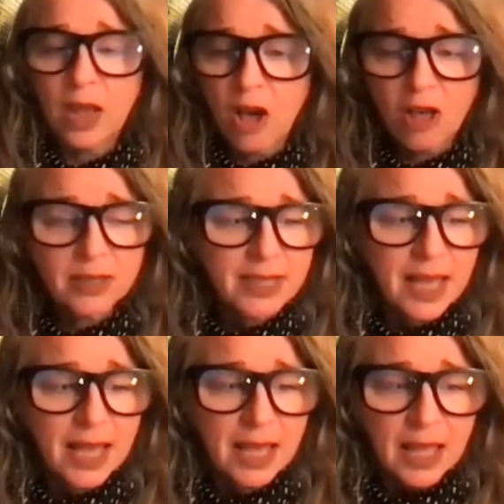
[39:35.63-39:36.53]
We all
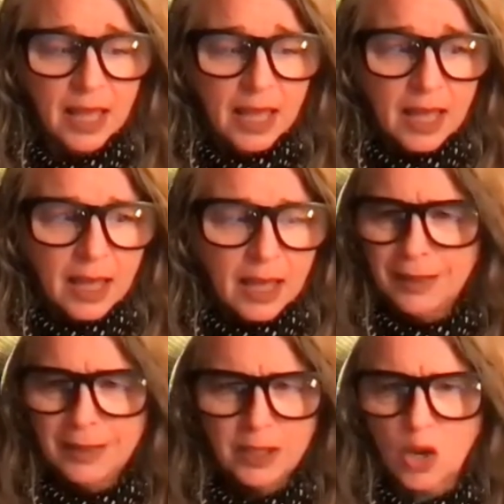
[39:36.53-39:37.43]
say,
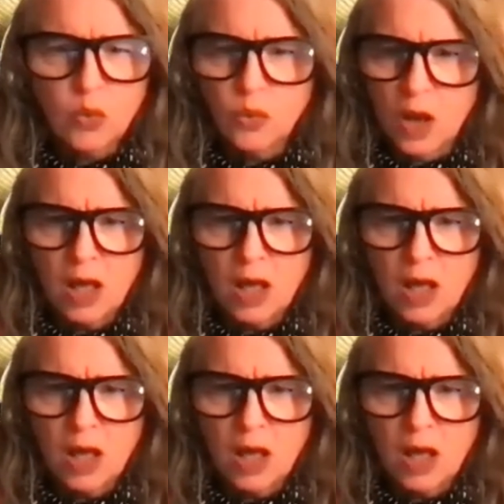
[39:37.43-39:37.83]
don't